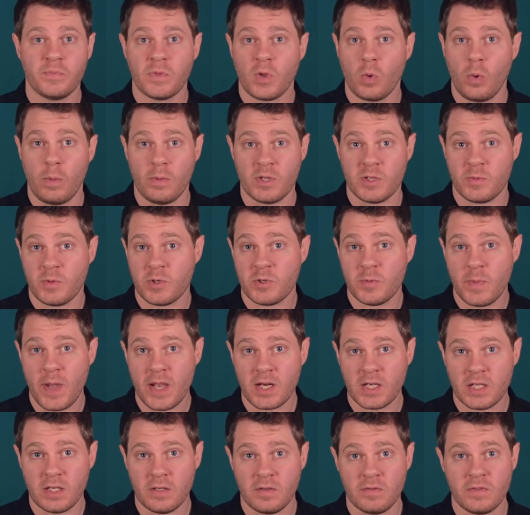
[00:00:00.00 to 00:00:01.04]
women's
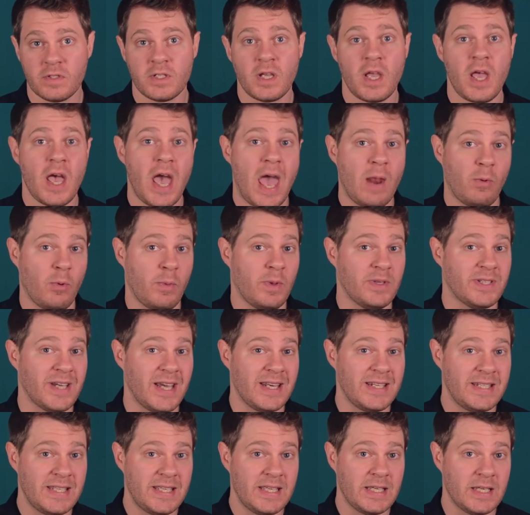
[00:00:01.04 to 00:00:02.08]
perspectives, and women's
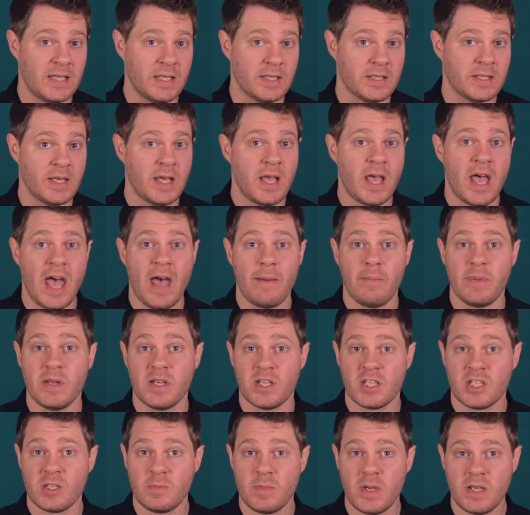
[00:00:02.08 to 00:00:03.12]
ideas have been
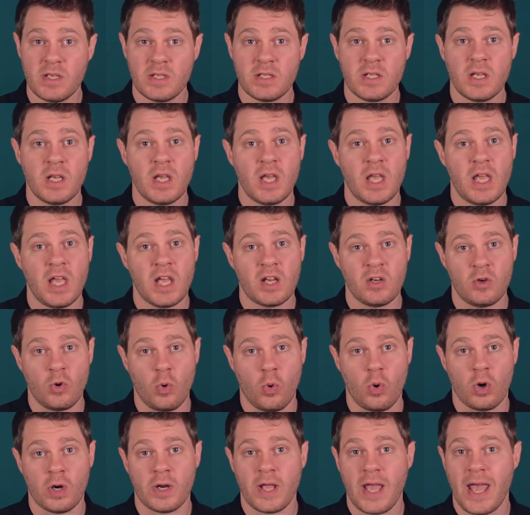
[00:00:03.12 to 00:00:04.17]
dismissed,
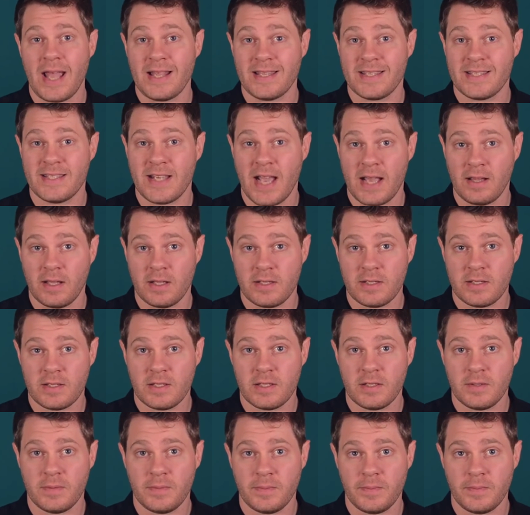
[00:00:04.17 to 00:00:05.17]
ignored, and silenced.